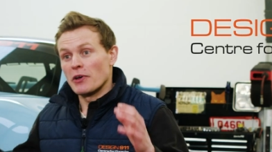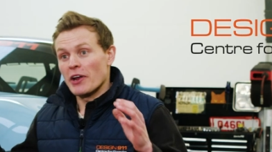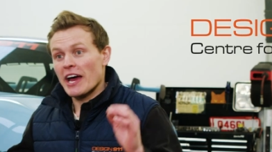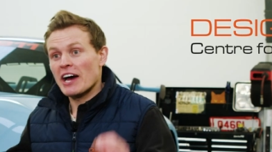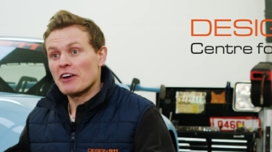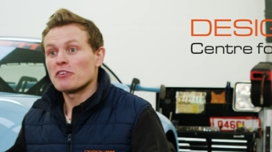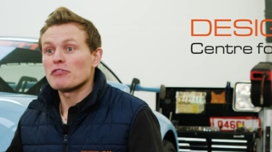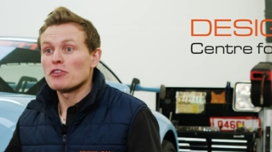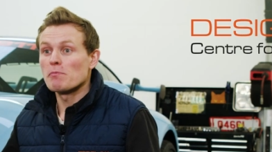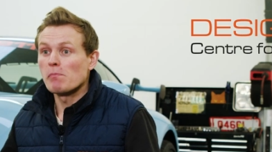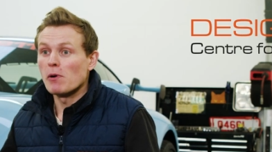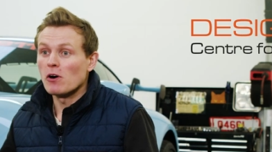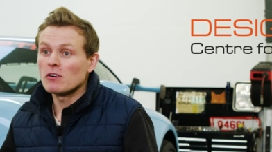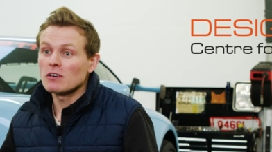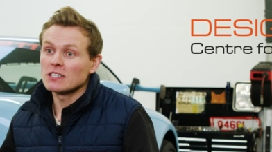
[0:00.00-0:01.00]
but out of the
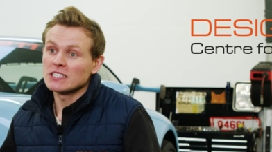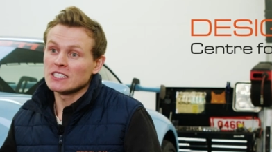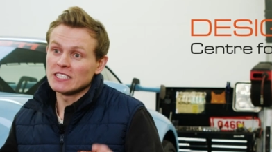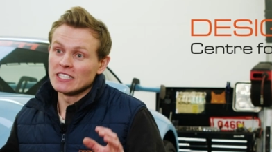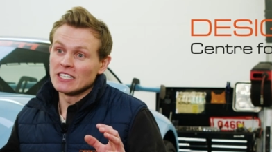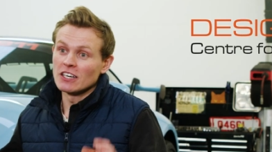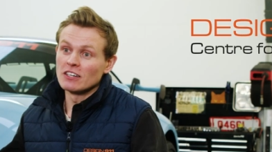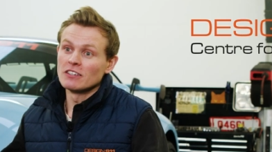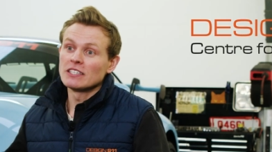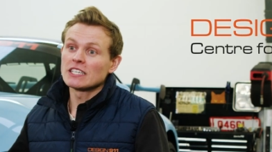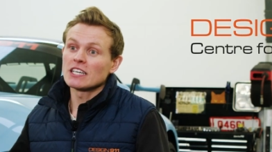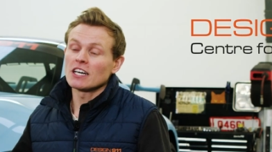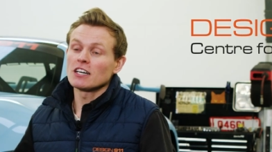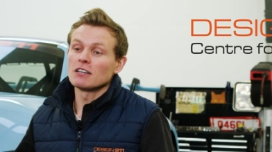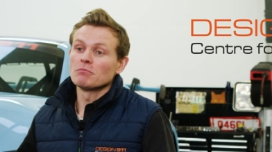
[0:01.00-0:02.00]
box, it only
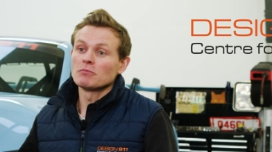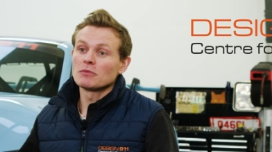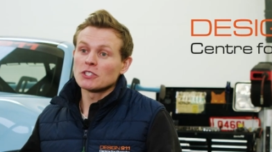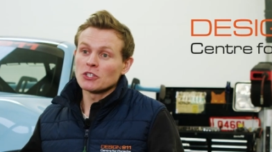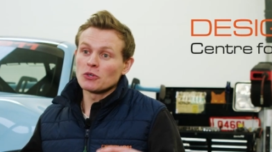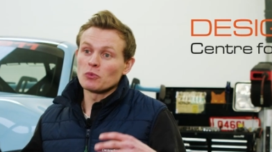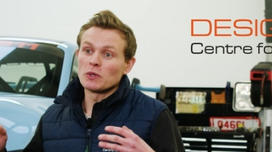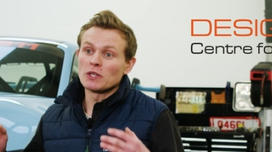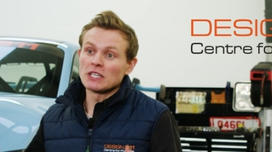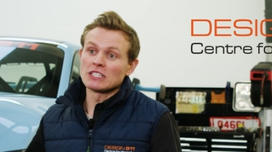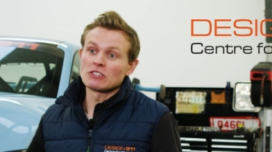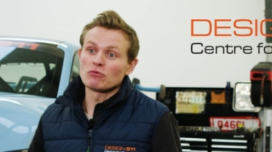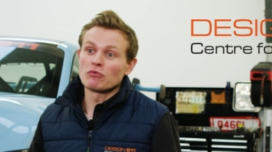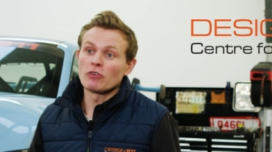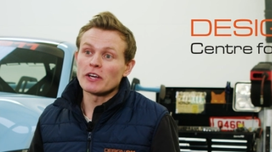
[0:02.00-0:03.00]
comes with
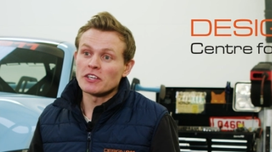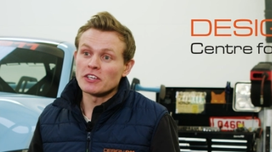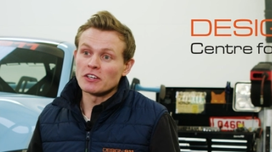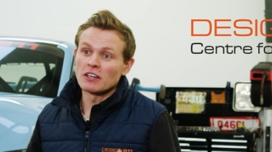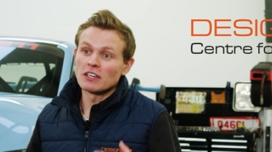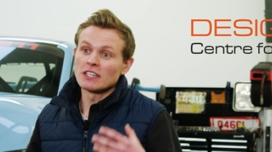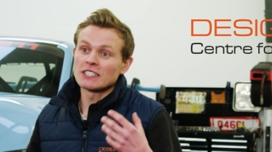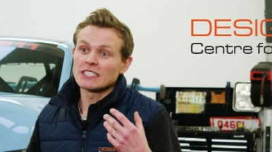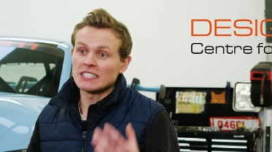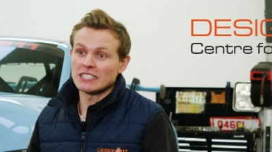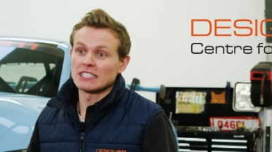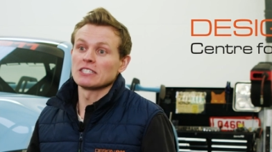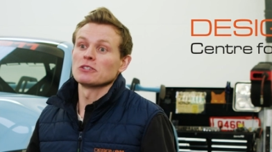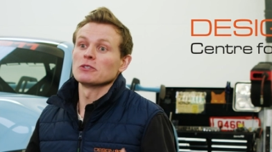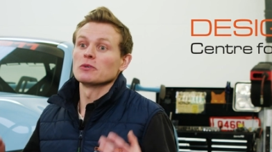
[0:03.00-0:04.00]
its regular
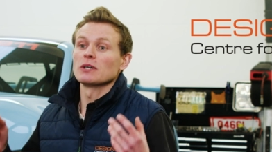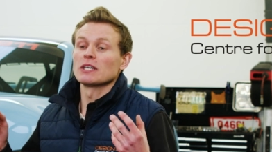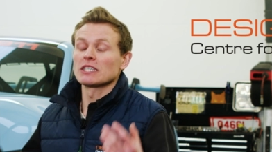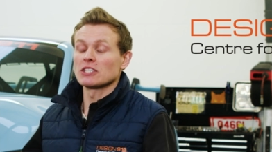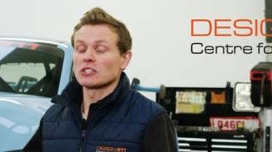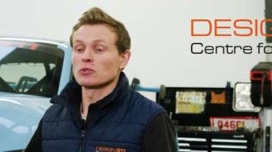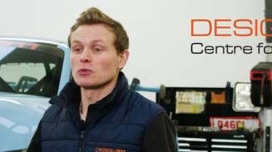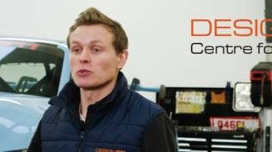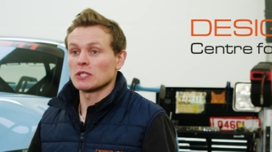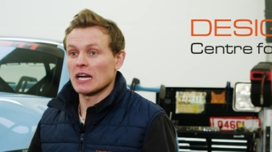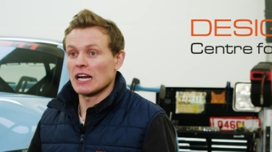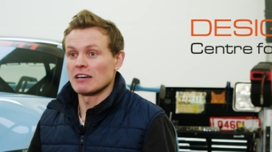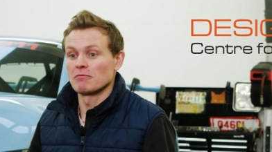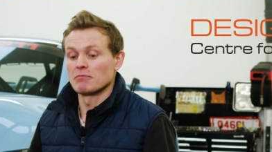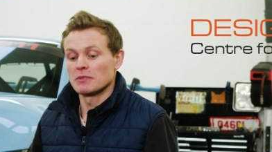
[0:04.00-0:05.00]
steel exhaust
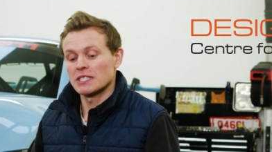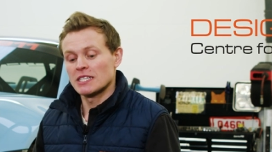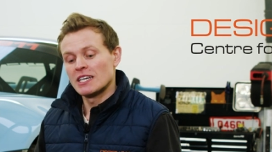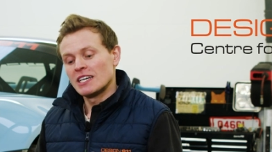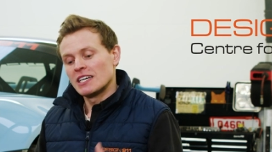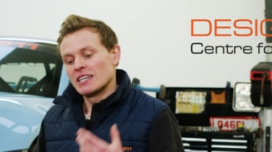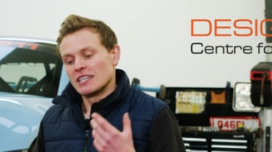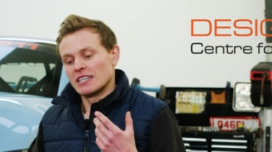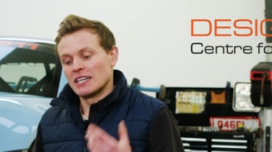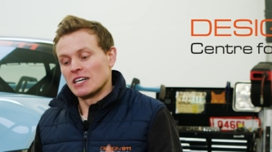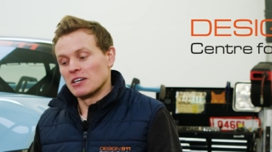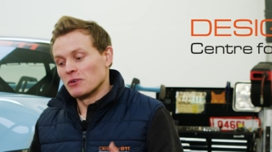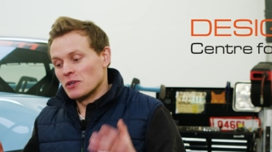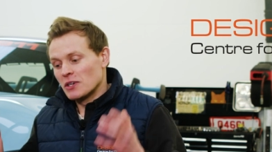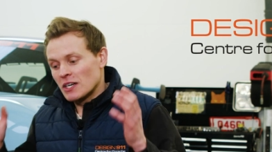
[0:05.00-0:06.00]
clamps.
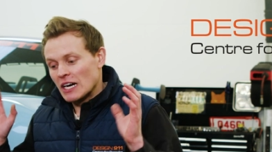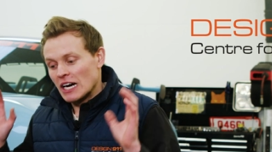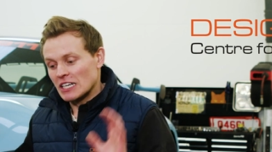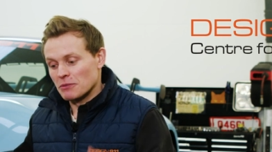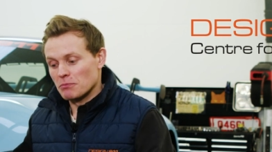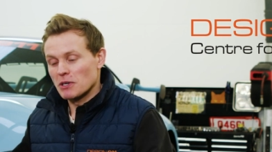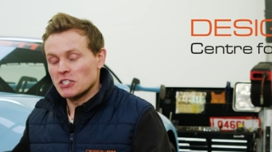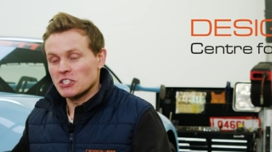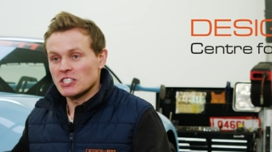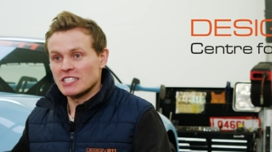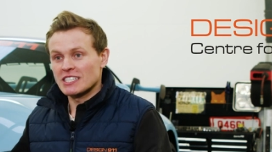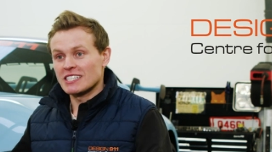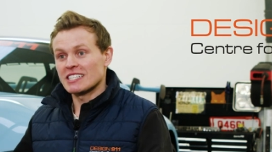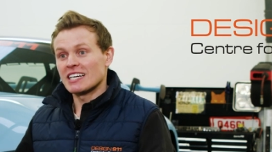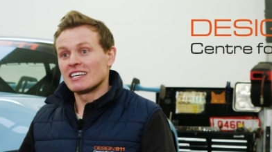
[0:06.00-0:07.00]
Now, as much as
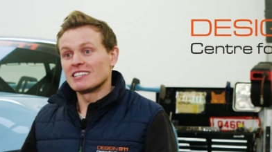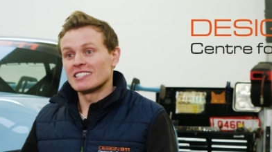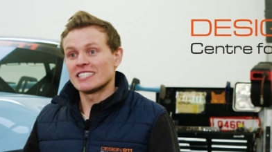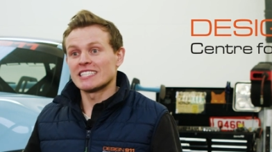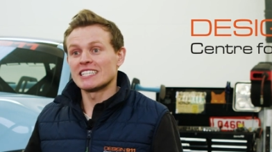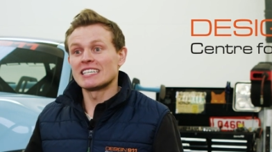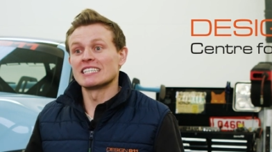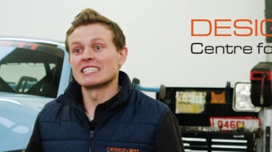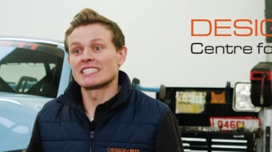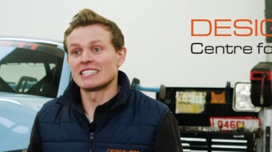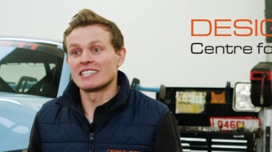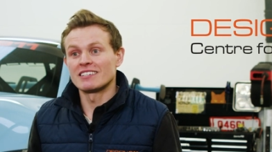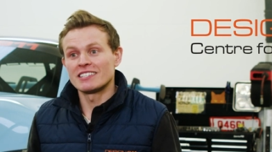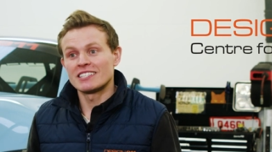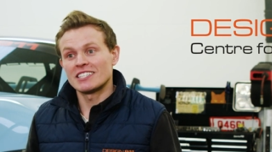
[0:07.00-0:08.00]
the stainless steel is
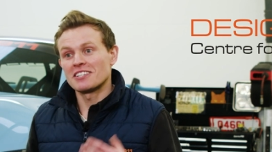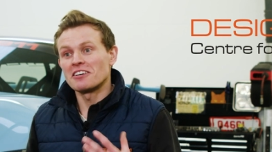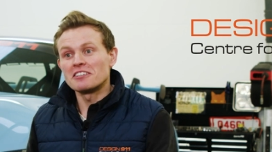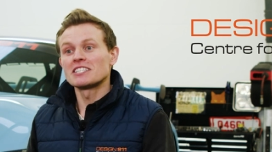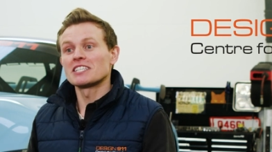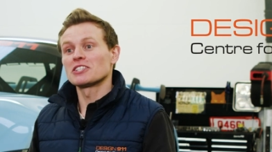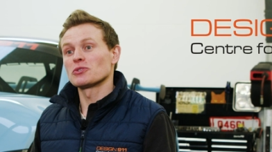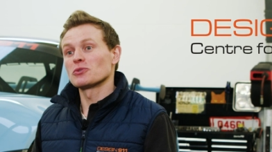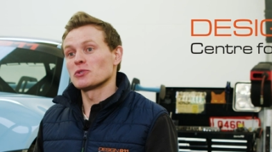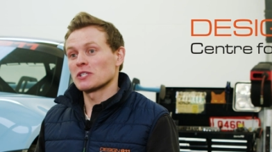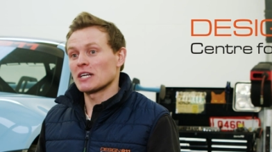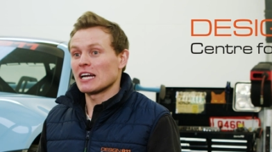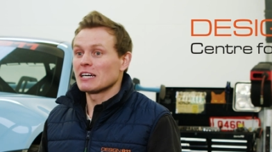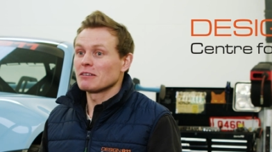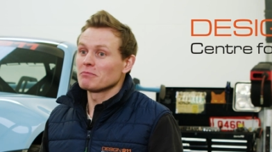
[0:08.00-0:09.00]
nice, those
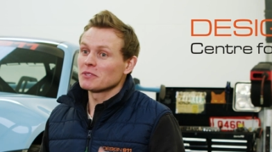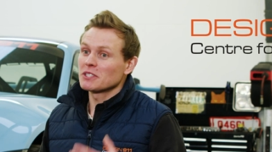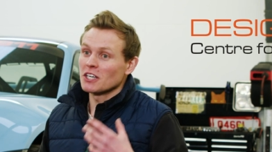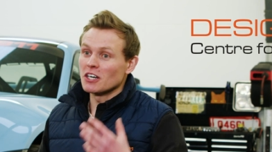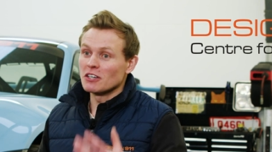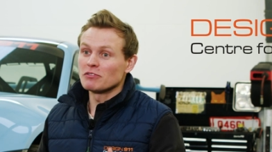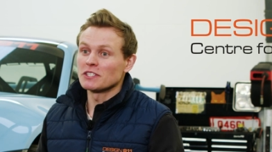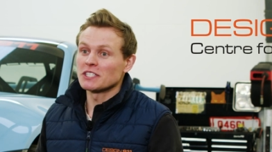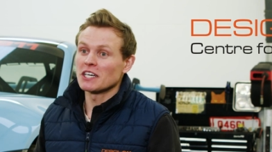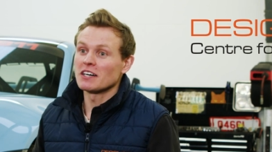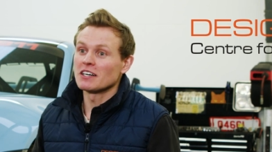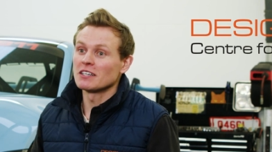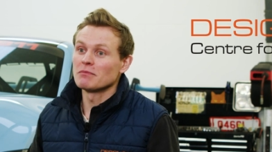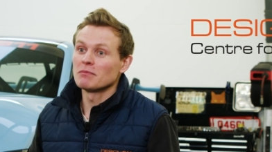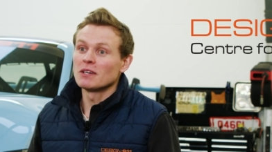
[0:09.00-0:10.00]
exhaust clamps over
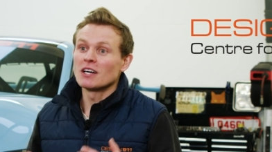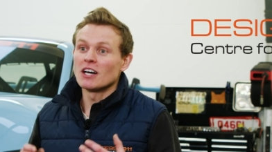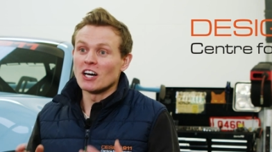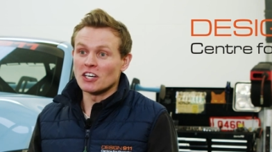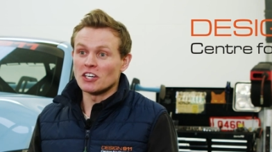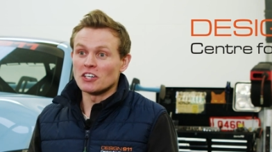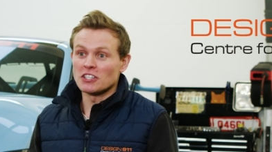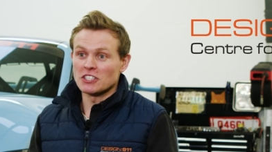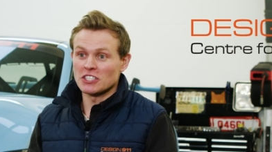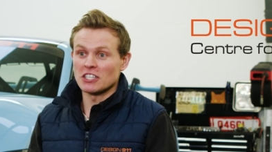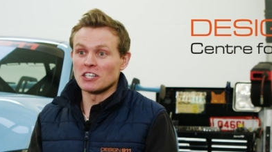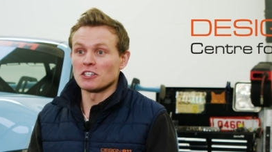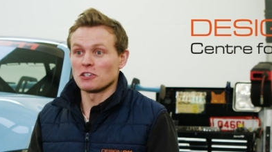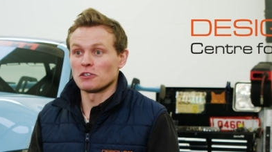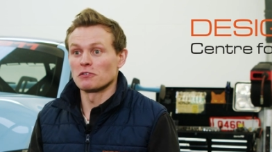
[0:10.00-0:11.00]
time are gonna
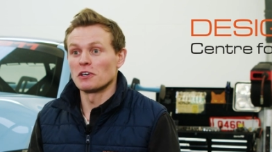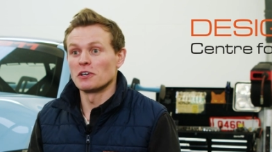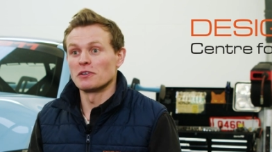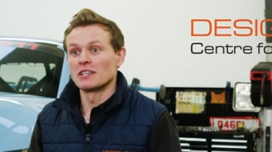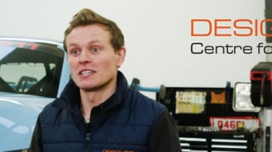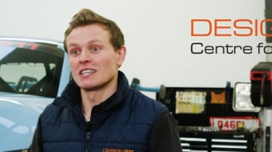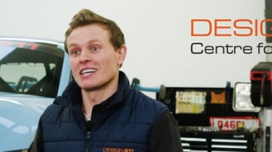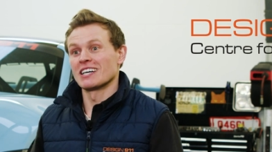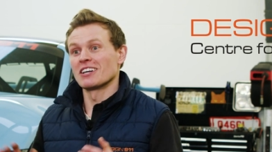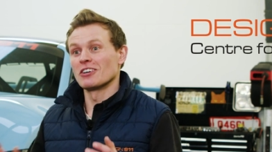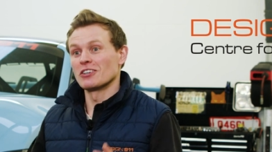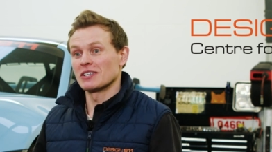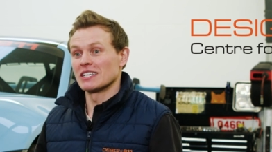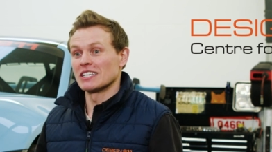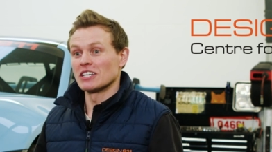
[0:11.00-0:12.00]
start corroding and
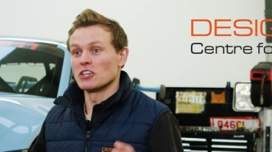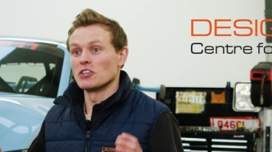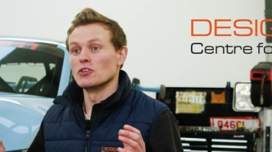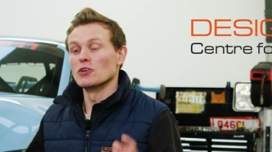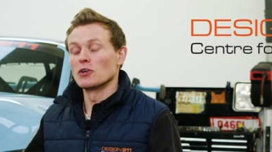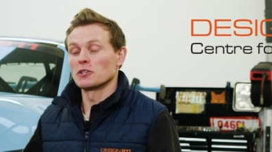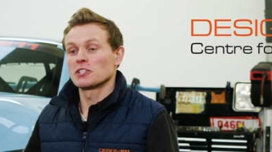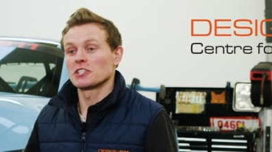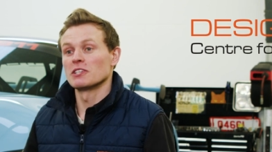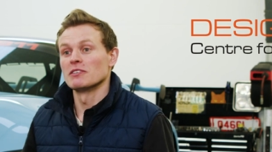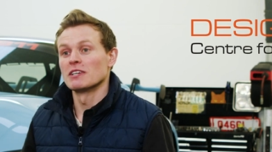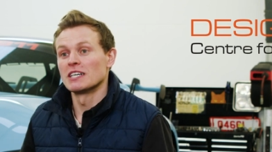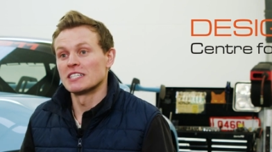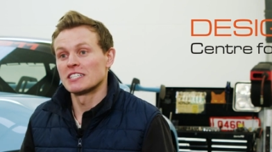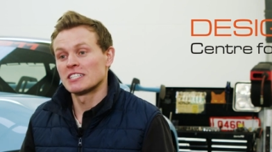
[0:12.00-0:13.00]
looking not so
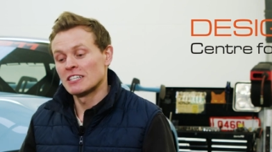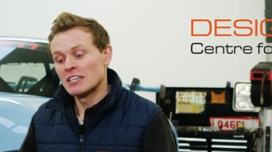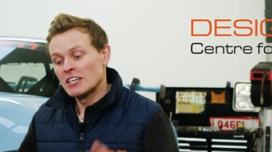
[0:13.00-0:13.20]
nice.